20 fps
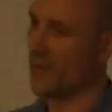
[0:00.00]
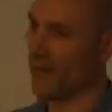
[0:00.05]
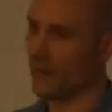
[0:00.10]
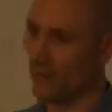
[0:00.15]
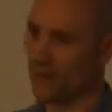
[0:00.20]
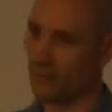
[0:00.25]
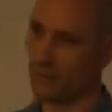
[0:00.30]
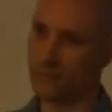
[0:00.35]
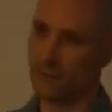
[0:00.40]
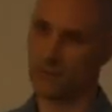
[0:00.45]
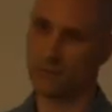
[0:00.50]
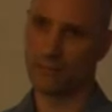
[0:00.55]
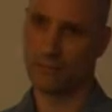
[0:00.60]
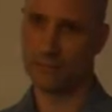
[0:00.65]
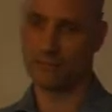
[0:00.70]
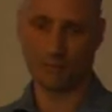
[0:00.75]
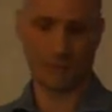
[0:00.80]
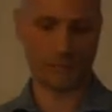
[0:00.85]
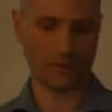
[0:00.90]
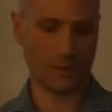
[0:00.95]
behind
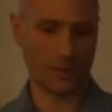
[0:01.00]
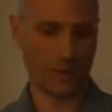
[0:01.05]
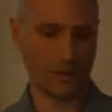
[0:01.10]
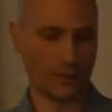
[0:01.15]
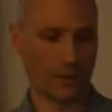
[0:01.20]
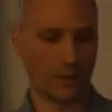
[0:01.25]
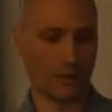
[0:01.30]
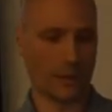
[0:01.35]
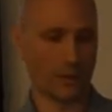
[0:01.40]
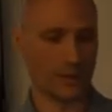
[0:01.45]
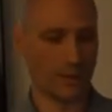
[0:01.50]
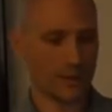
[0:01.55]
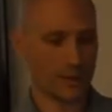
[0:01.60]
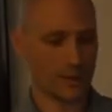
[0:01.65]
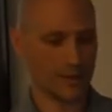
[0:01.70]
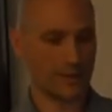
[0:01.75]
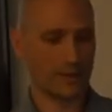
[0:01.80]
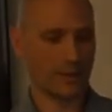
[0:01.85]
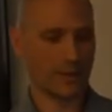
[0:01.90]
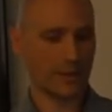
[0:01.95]
an
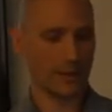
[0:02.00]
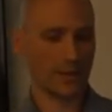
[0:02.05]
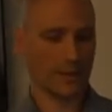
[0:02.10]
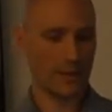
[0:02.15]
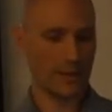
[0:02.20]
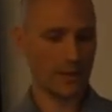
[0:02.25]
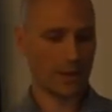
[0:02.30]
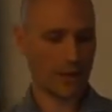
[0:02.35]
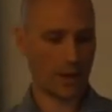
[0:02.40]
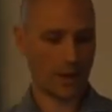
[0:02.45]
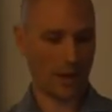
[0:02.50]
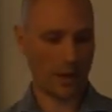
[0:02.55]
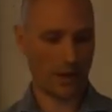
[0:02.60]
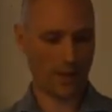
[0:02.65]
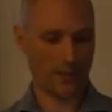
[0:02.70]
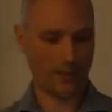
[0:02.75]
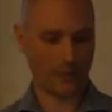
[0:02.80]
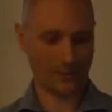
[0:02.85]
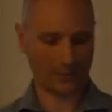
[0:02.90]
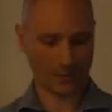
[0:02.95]
address.
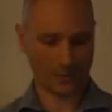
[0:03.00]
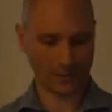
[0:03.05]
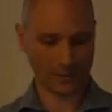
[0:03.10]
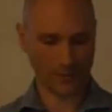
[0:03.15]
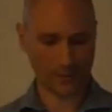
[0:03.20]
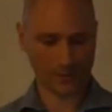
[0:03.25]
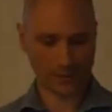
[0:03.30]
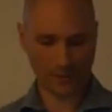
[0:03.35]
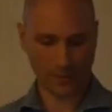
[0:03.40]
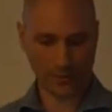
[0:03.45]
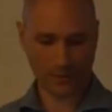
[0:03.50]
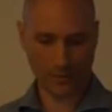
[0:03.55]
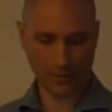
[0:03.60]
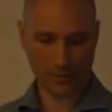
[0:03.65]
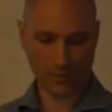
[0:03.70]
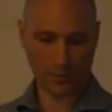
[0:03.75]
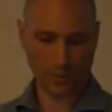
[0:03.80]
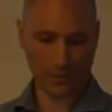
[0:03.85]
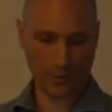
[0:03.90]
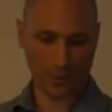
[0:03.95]
So
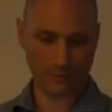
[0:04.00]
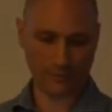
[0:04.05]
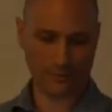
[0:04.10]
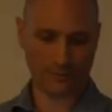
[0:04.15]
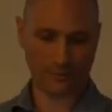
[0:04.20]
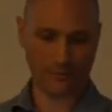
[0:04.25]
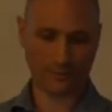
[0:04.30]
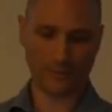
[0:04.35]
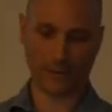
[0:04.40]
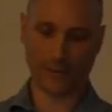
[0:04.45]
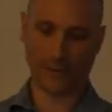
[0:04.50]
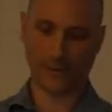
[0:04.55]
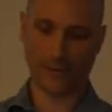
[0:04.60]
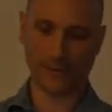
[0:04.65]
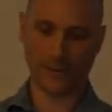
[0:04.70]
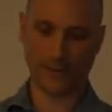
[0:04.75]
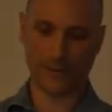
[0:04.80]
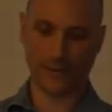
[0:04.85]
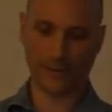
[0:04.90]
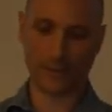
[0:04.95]
people have
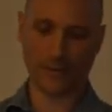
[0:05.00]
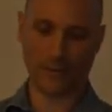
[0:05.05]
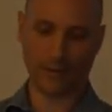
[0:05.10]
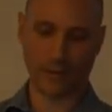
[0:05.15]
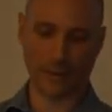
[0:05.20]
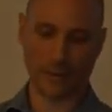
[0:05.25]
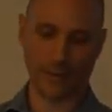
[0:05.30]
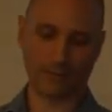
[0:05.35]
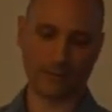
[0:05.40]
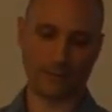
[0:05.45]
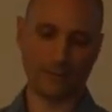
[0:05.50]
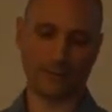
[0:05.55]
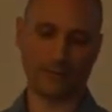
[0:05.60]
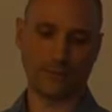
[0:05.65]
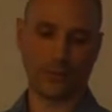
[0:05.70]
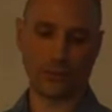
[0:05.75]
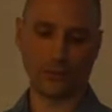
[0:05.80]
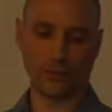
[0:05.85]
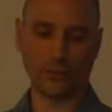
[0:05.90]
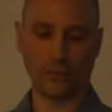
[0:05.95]
started to think of
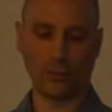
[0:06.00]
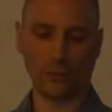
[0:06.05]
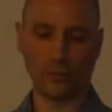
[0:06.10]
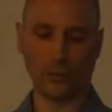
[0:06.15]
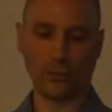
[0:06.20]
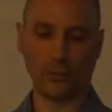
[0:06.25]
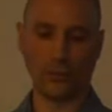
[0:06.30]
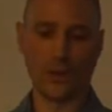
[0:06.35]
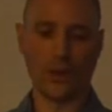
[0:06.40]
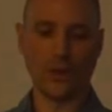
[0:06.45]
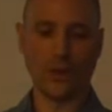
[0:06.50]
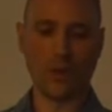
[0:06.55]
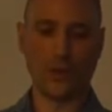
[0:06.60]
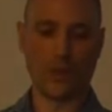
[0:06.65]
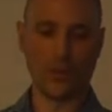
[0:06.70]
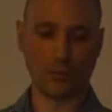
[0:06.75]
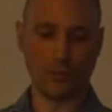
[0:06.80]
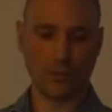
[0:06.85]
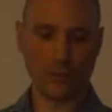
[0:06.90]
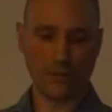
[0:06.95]
how to
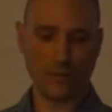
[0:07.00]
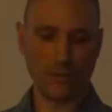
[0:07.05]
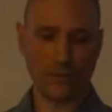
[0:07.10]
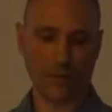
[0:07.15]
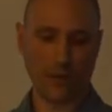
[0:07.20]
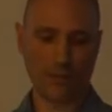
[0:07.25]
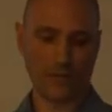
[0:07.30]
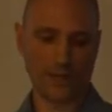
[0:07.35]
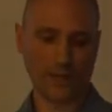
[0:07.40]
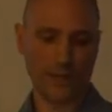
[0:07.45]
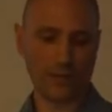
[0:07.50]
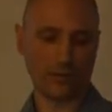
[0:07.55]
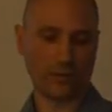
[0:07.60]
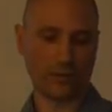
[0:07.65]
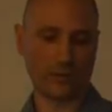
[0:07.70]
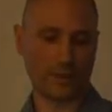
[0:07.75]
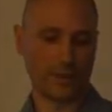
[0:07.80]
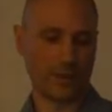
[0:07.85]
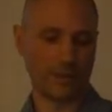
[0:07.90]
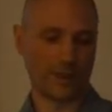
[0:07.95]
improve the privacy
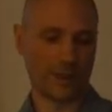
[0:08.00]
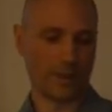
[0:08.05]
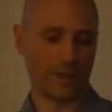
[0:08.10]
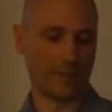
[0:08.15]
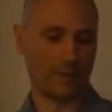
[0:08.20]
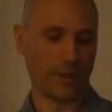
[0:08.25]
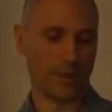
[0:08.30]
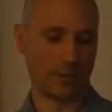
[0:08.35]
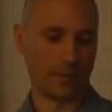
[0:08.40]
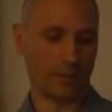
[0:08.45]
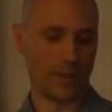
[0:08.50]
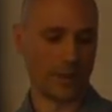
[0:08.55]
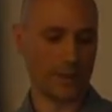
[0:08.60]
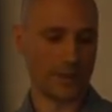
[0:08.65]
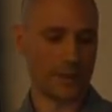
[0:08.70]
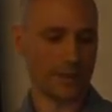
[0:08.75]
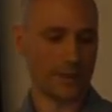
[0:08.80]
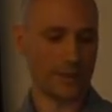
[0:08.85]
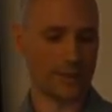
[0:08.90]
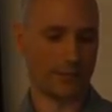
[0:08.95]
provided by
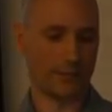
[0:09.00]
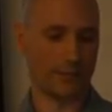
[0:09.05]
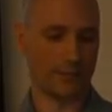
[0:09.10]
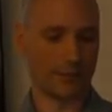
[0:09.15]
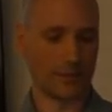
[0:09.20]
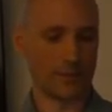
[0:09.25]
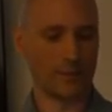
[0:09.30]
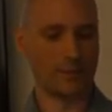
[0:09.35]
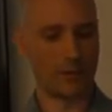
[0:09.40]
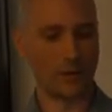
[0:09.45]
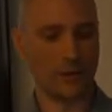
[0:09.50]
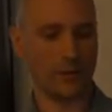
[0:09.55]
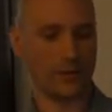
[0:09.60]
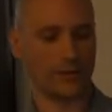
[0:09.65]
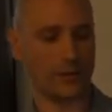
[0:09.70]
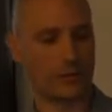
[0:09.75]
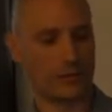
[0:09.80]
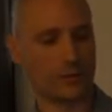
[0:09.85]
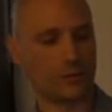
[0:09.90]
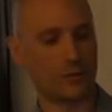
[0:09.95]
blockchains. And for example, you
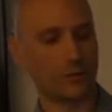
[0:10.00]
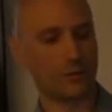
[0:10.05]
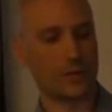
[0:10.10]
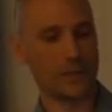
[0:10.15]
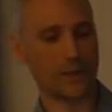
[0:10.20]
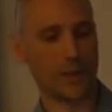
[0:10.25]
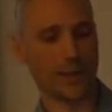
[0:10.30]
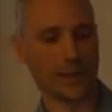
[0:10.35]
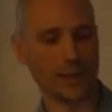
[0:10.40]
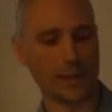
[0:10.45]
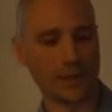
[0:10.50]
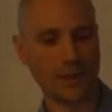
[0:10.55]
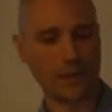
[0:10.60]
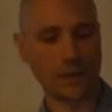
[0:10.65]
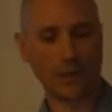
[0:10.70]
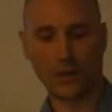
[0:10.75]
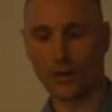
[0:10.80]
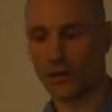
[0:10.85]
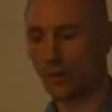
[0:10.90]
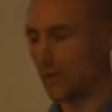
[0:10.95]
have tools like
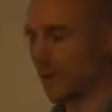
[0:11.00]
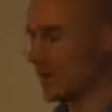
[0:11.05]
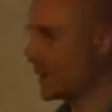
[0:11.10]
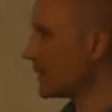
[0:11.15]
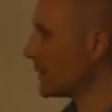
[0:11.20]
ring